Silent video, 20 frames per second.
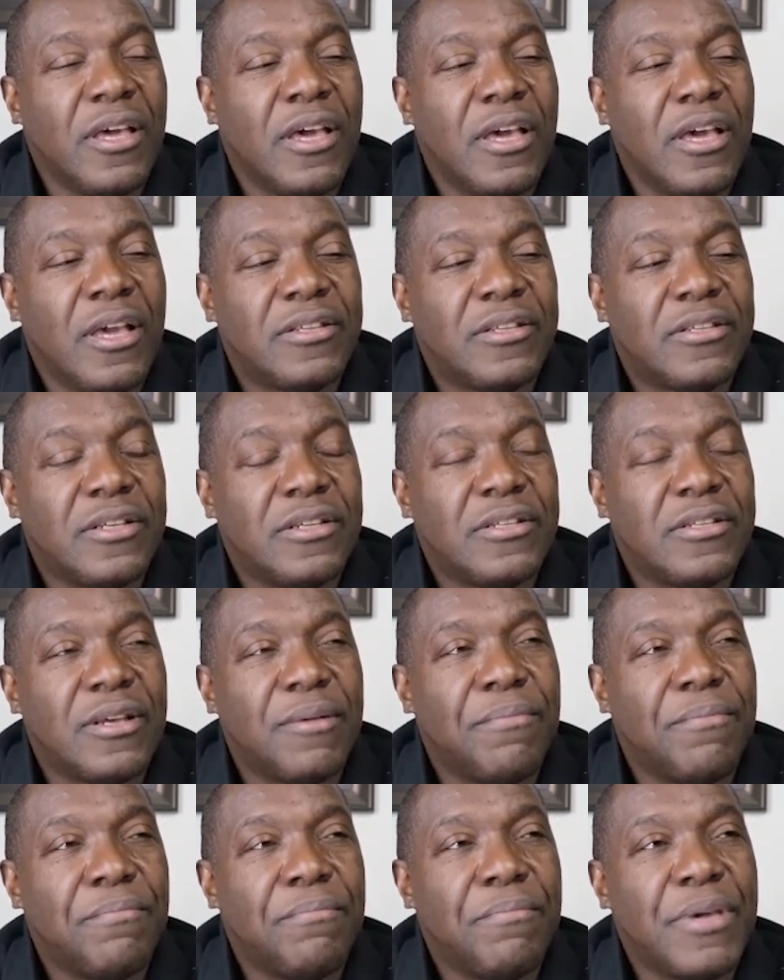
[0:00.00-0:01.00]
it's it's
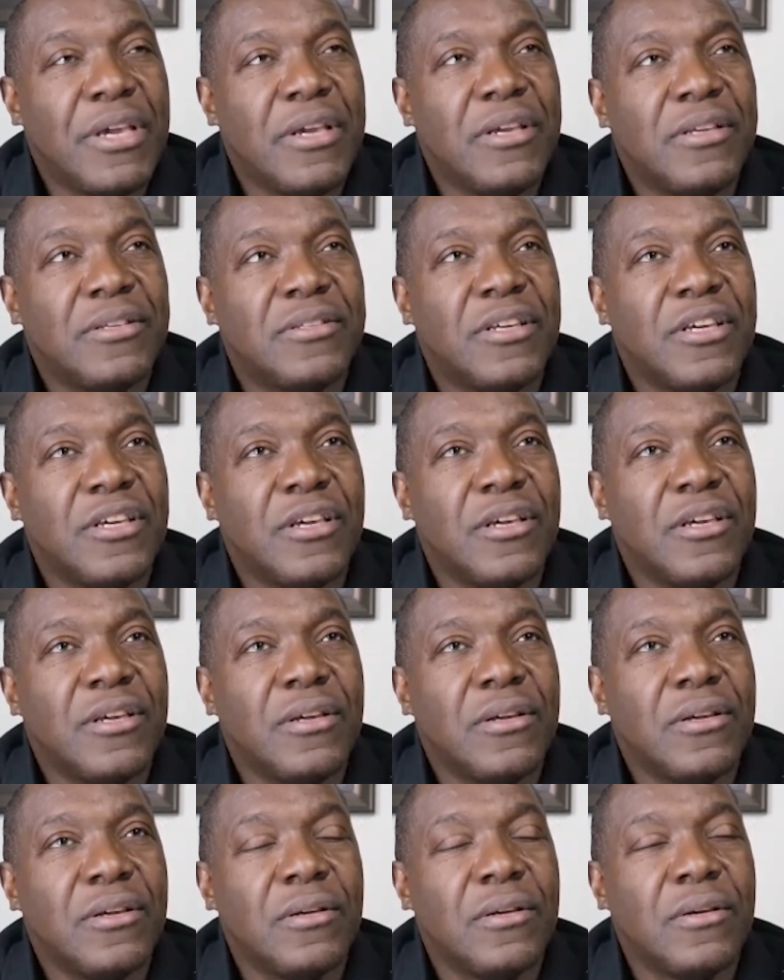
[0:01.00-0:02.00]
amazing